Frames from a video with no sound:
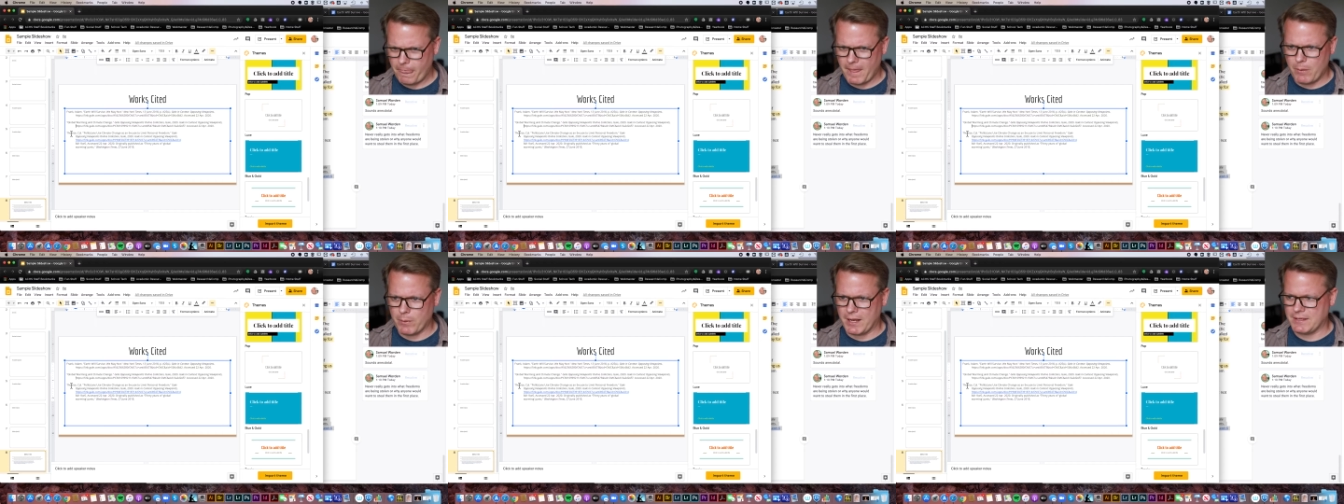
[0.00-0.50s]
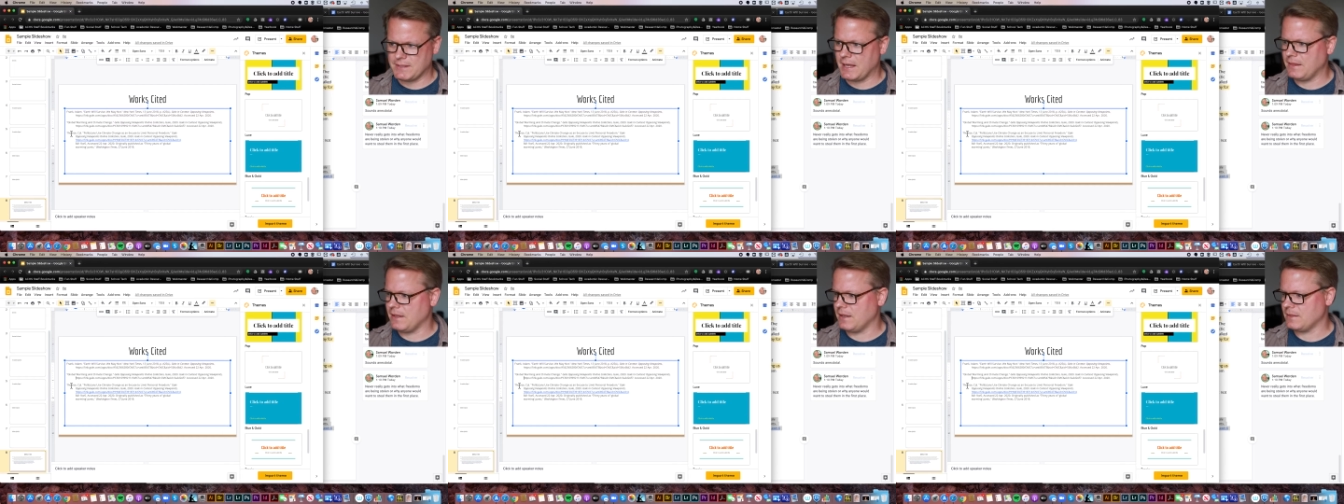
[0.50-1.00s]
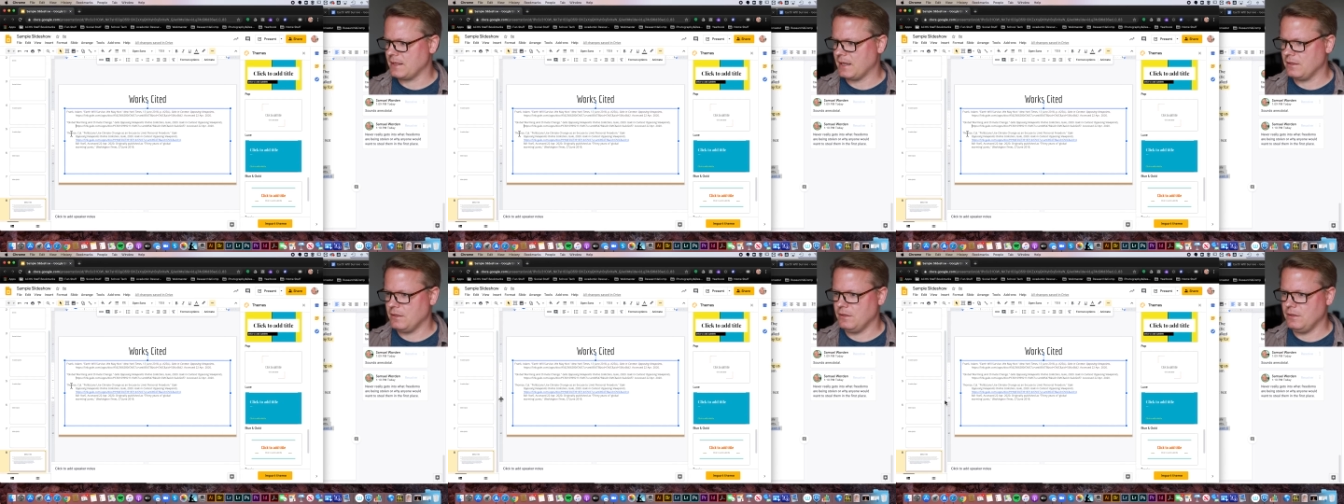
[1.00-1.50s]
And when I cite things, I
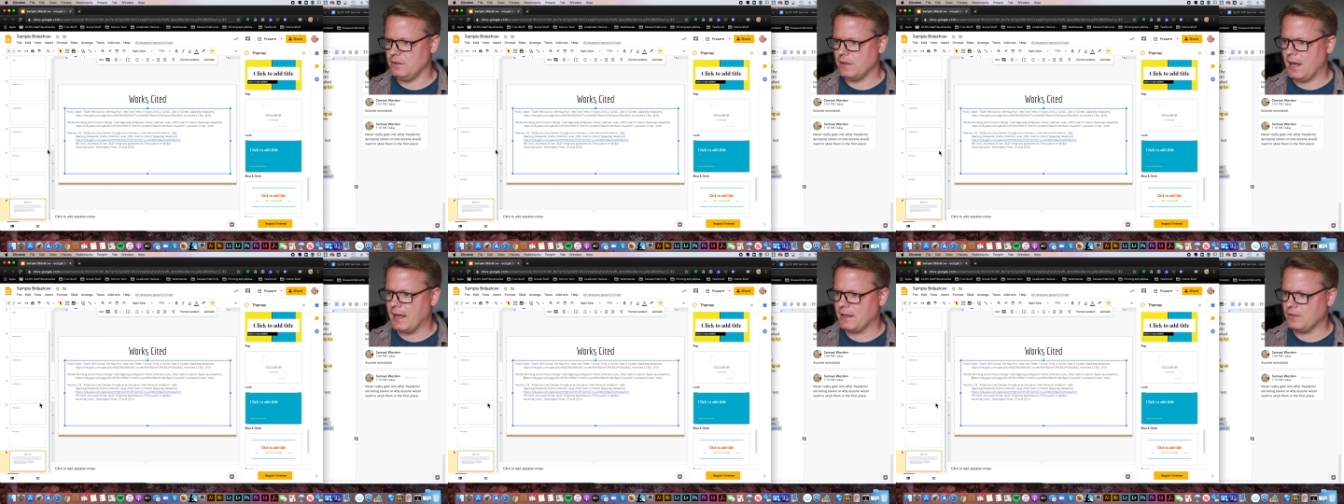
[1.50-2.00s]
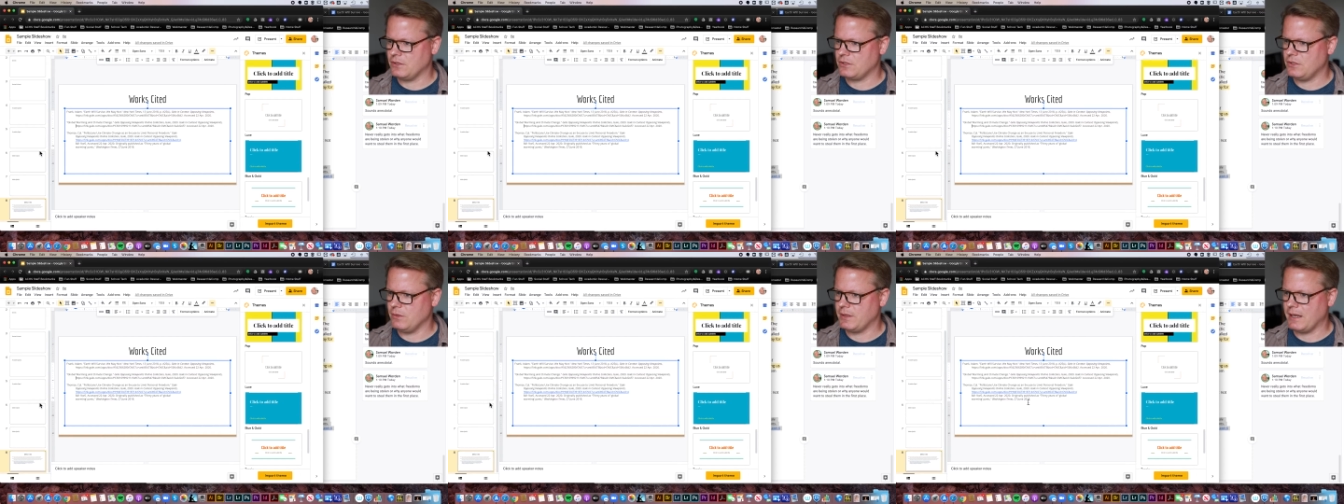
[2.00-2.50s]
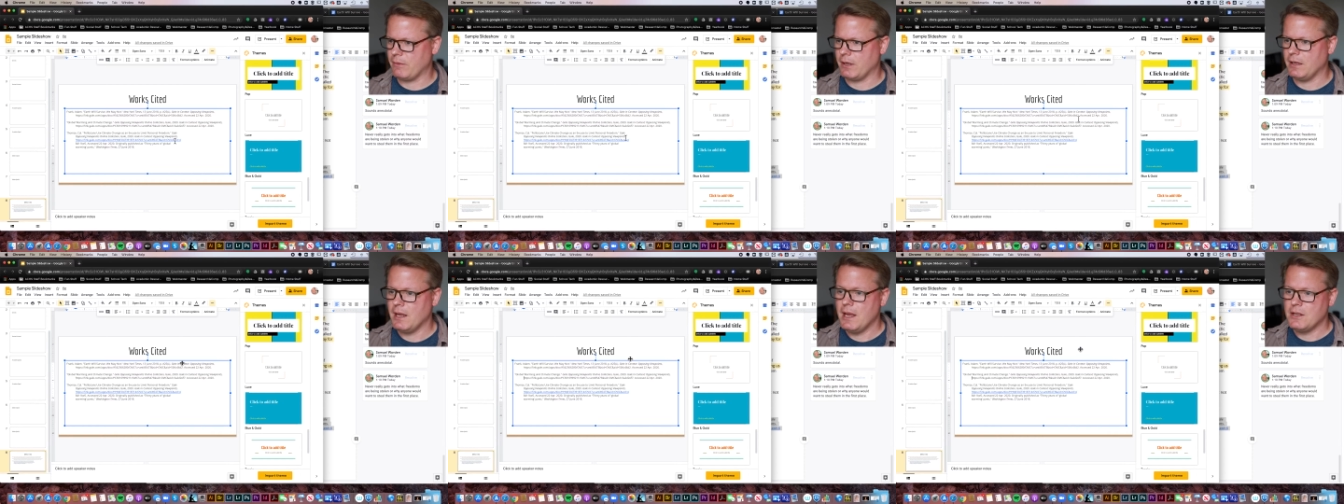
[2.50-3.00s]
can just do it that way.
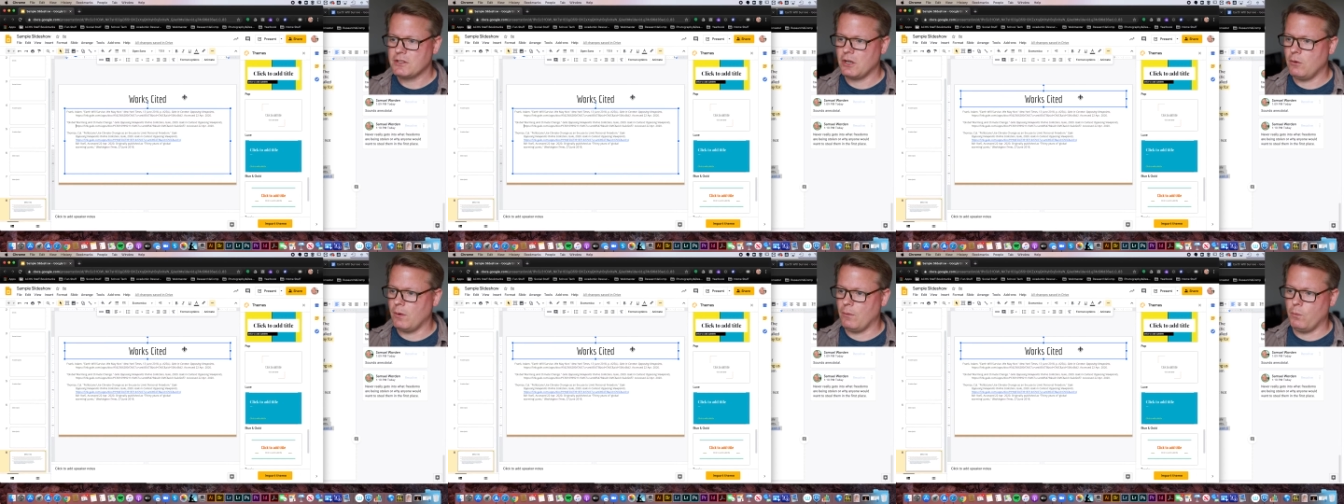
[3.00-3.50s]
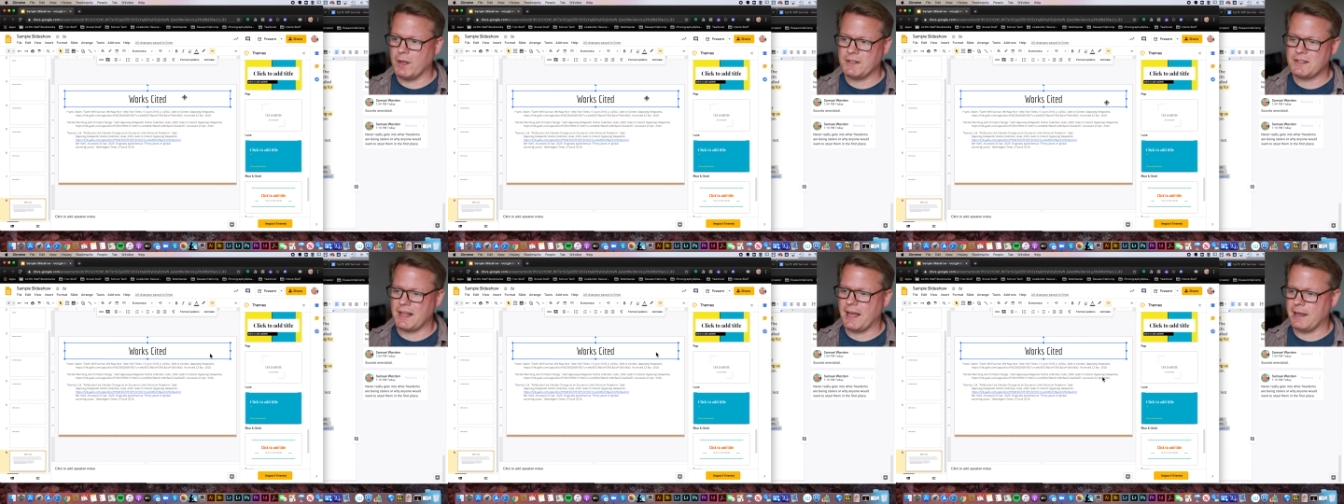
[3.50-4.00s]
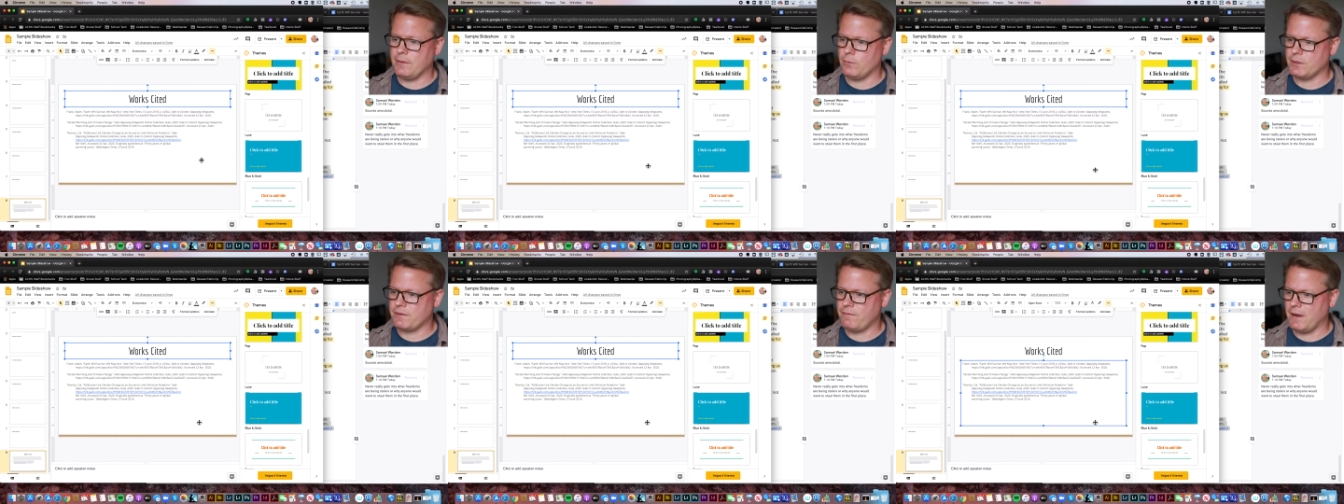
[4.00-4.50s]
So one slide
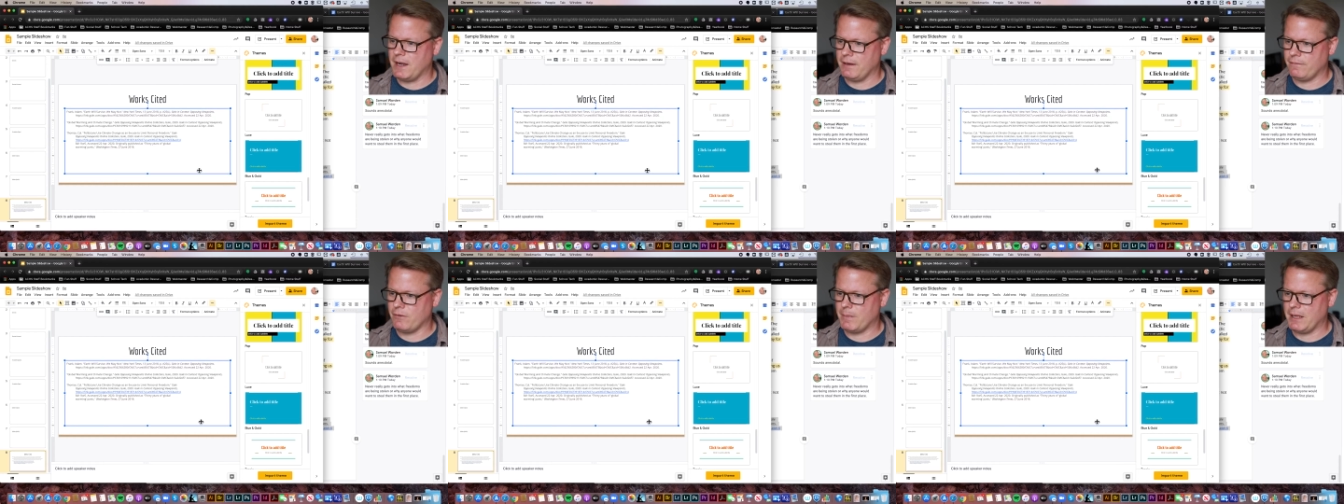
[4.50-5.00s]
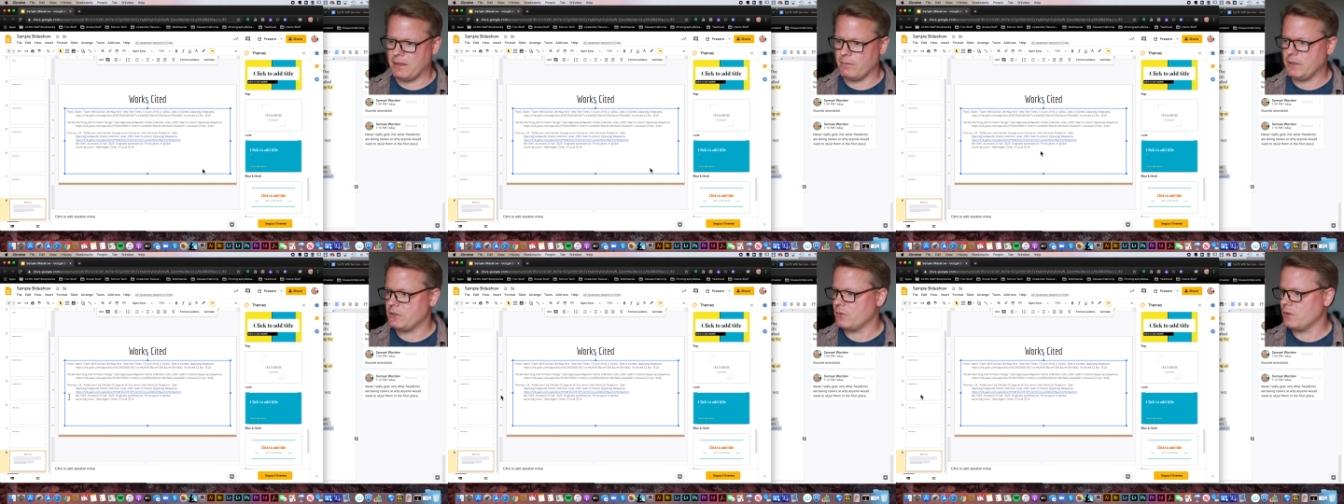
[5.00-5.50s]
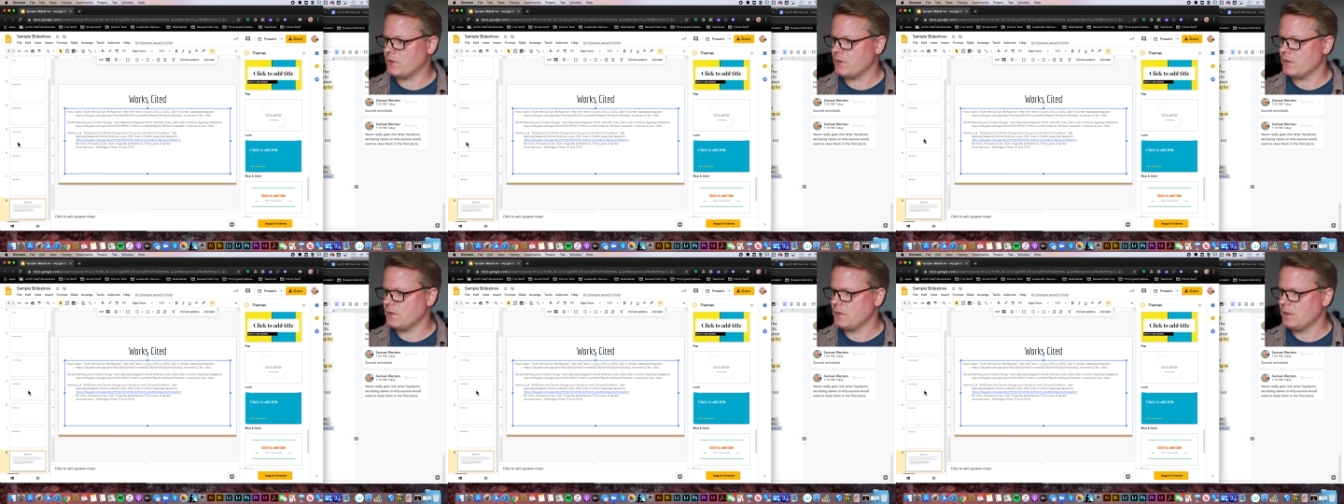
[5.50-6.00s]
was fine for my 3
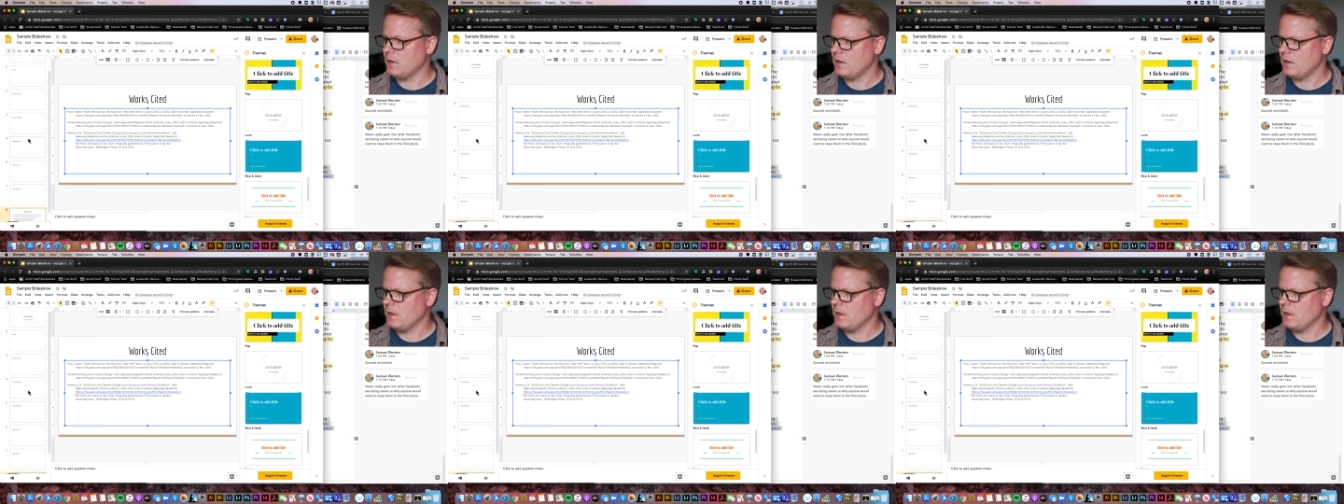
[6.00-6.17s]
sources.